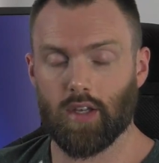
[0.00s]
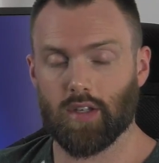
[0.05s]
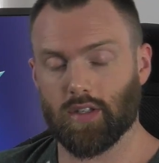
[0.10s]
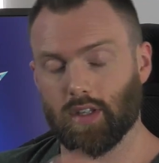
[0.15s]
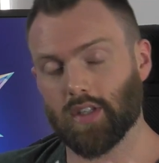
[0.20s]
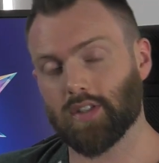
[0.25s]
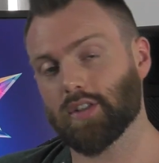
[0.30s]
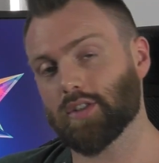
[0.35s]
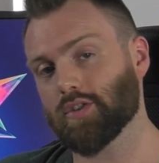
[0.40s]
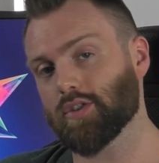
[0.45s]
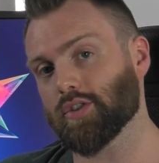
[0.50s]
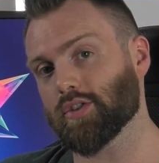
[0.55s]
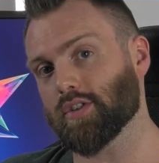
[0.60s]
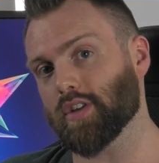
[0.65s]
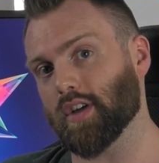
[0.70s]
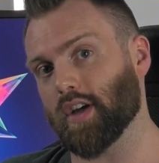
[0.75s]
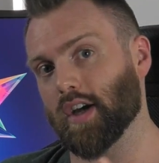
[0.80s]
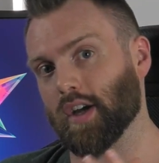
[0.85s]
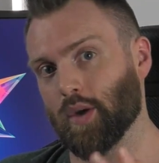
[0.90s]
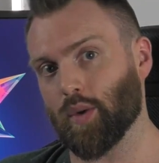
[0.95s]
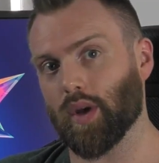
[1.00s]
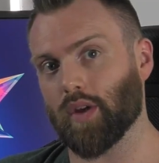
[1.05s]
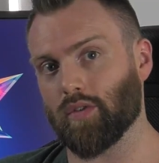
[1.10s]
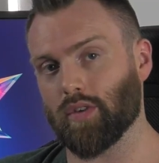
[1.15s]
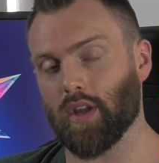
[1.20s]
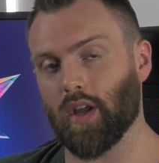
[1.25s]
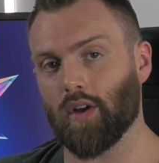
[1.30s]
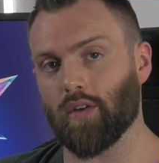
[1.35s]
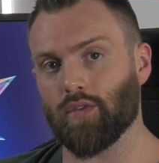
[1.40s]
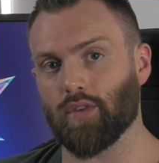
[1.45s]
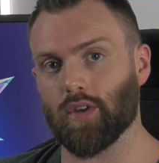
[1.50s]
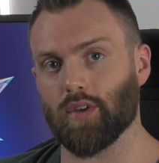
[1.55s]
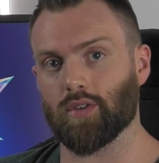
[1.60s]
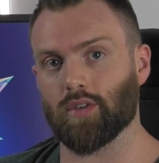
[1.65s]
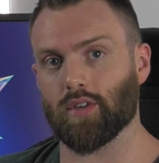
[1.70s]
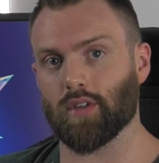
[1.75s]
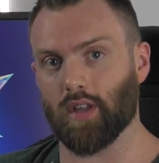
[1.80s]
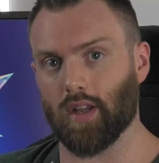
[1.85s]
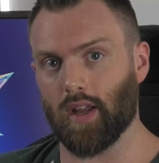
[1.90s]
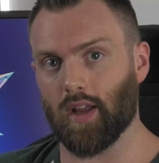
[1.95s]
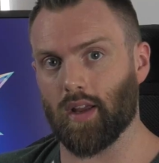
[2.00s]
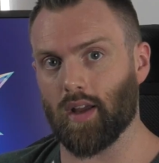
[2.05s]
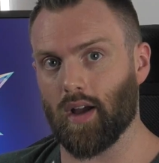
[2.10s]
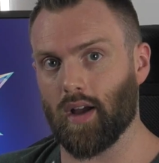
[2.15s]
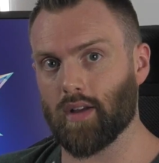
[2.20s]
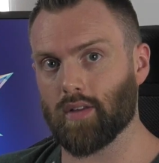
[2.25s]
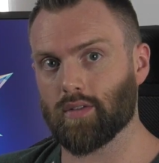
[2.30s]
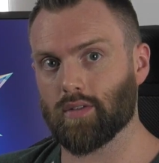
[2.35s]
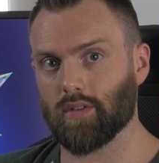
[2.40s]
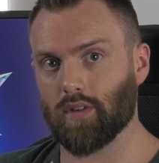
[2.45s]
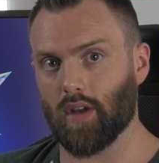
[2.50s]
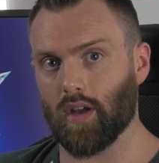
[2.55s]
So this is just a, a quick video for you today, guys.